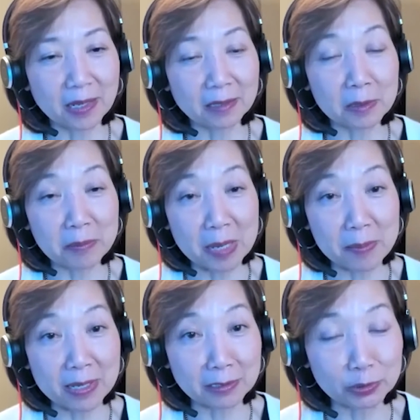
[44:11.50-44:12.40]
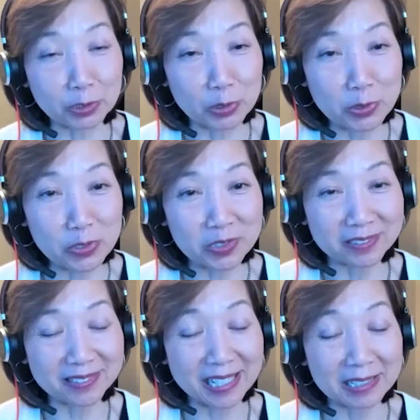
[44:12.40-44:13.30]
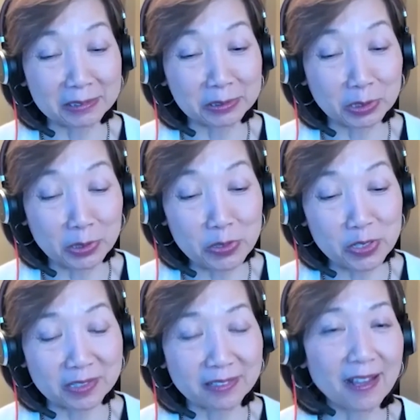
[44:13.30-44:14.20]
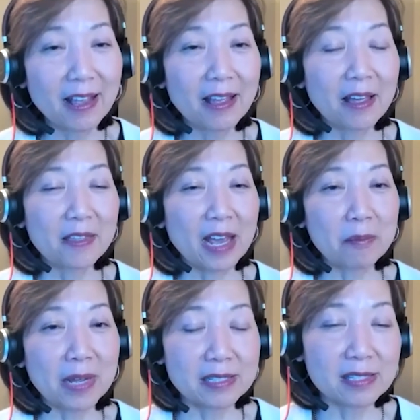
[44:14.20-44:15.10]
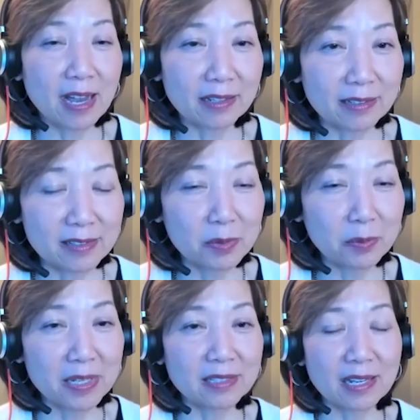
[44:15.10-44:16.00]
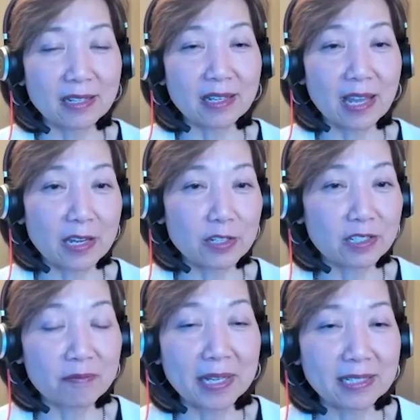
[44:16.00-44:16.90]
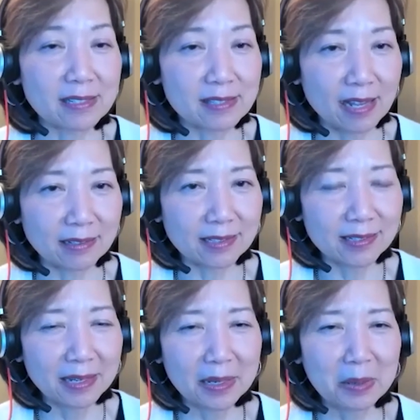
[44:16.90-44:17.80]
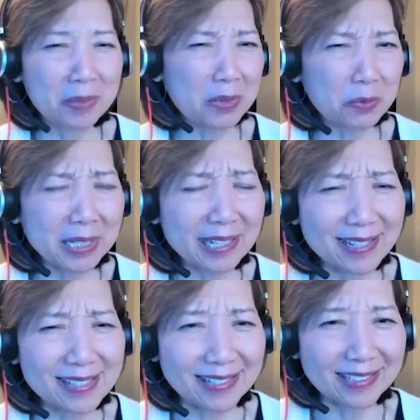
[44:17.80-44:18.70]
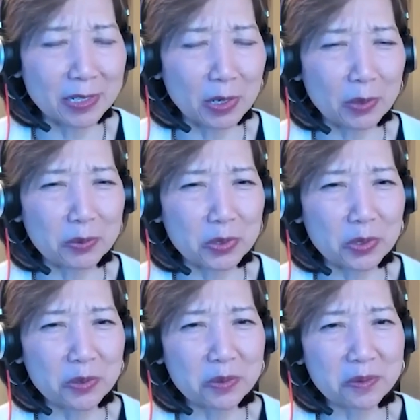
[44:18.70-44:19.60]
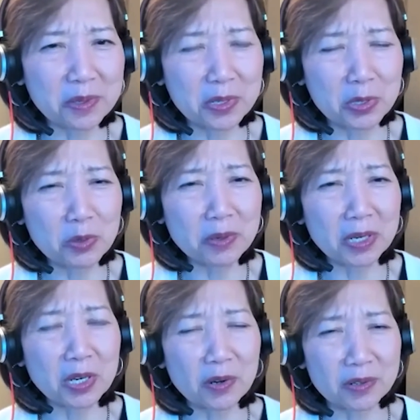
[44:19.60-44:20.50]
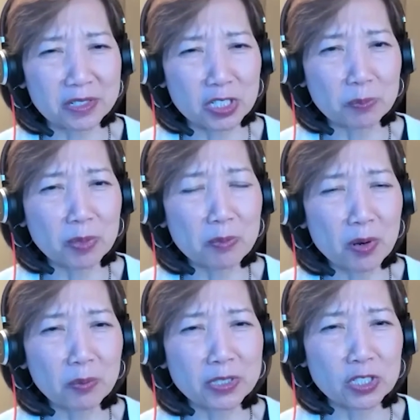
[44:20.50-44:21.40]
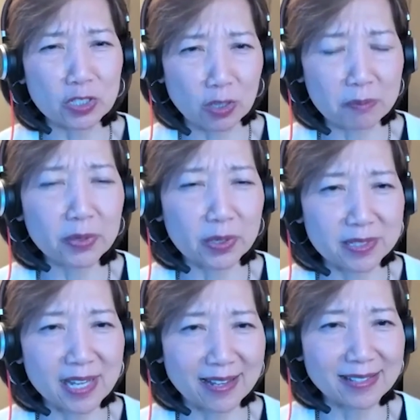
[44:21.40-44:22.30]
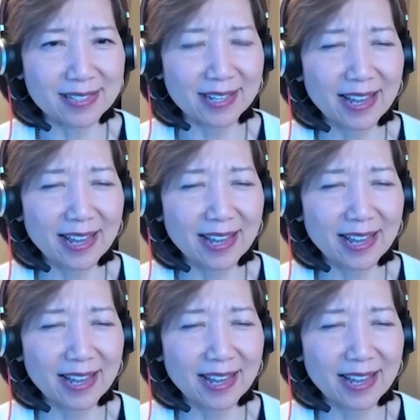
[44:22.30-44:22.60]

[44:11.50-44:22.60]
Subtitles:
maybe a little delusional that my silence was an indication of my dissent. But it really isn't. You encourage, you promote what you don't protest.